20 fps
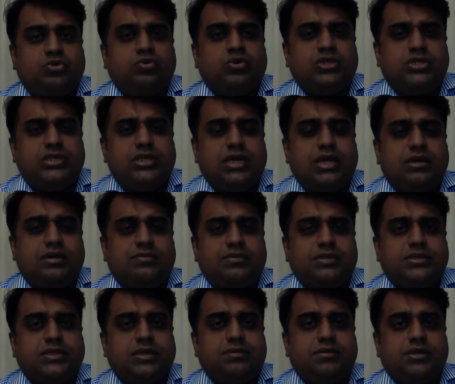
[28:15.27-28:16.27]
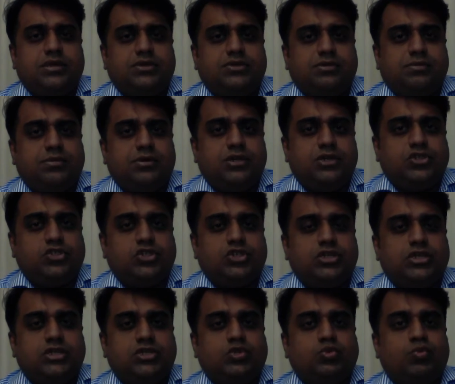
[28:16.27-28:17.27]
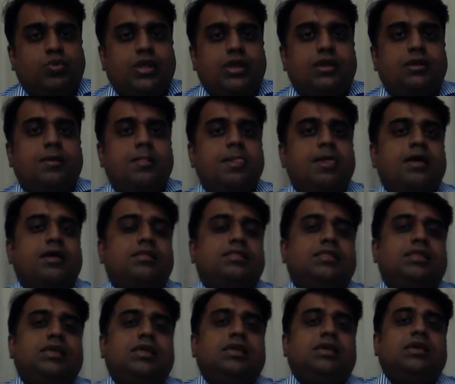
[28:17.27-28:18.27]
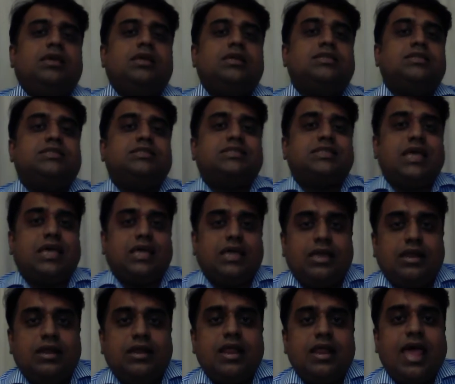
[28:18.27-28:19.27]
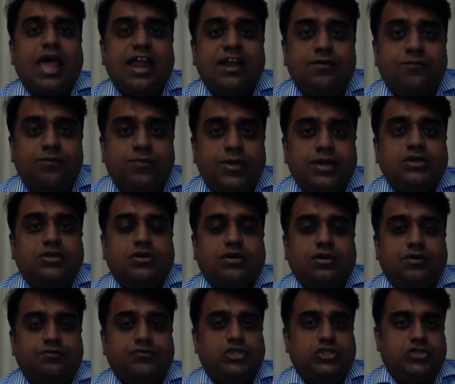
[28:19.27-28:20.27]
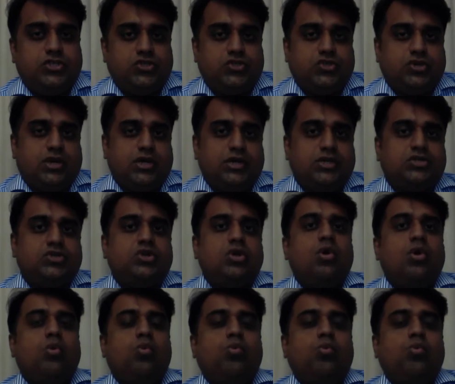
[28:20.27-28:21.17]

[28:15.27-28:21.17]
towards the end of the 7 year tribulation is when the second advent of Jesus Christ,